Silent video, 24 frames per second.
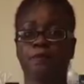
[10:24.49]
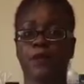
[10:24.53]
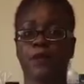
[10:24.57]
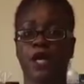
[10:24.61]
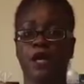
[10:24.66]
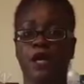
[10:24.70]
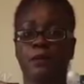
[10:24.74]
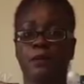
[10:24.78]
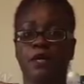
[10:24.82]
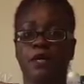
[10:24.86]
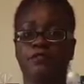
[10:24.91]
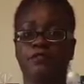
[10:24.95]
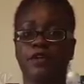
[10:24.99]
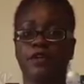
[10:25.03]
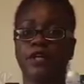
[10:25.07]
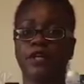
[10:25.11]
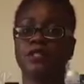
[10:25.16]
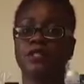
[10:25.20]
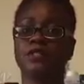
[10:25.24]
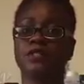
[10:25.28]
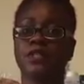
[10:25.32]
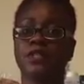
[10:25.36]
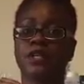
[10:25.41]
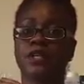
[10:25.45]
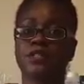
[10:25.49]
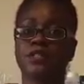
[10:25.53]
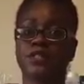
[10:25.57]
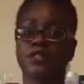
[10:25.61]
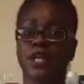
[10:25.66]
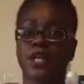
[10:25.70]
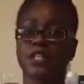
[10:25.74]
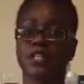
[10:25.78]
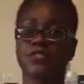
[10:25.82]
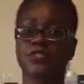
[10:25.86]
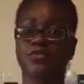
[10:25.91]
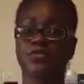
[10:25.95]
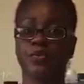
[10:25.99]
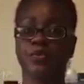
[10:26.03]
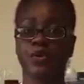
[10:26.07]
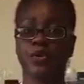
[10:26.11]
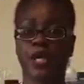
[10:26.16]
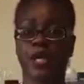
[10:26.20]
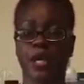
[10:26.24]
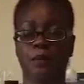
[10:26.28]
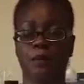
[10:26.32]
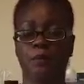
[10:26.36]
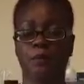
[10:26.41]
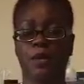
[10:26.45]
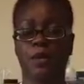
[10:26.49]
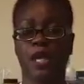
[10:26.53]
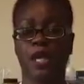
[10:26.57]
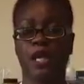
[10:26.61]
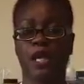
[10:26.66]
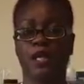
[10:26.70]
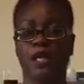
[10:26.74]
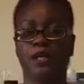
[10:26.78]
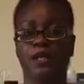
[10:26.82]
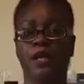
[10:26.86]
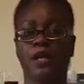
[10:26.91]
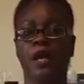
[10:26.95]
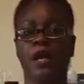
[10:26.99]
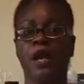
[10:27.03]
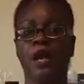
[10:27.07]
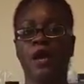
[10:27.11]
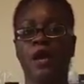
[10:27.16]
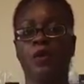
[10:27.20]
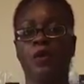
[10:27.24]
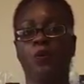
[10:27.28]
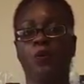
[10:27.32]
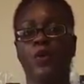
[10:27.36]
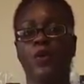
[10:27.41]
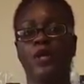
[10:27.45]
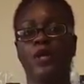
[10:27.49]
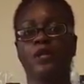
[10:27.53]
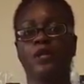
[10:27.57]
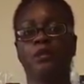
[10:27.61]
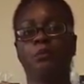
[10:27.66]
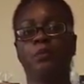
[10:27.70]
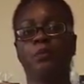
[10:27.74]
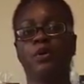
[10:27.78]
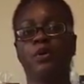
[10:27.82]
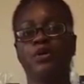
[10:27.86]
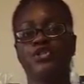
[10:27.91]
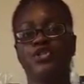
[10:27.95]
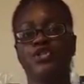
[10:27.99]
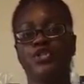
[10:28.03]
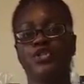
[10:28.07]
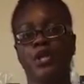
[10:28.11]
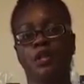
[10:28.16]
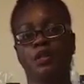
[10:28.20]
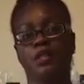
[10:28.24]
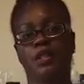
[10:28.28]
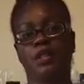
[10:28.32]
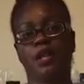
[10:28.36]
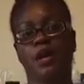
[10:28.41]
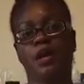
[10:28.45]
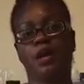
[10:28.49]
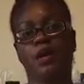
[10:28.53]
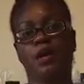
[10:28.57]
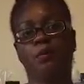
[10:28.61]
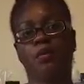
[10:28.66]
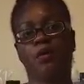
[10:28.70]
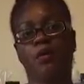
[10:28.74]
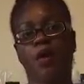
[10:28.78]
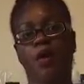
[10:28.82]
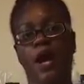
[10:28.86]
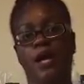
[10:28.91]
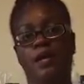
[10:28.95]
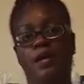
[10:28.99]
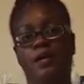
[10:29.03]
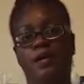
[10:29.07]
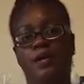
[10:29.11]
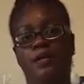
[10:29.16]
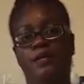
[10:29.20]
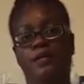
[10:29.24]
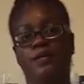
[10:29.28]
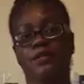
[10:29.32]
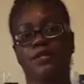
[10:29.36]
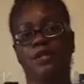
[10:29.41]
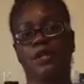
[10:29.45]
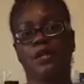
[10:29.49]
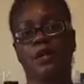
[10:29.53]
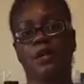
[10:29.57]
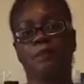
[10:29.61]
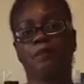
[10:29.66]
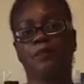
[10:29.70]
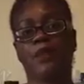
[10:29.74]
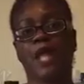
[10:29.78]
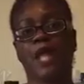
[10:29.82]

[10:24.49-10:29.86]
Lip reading: a very successful campaign with pushing their product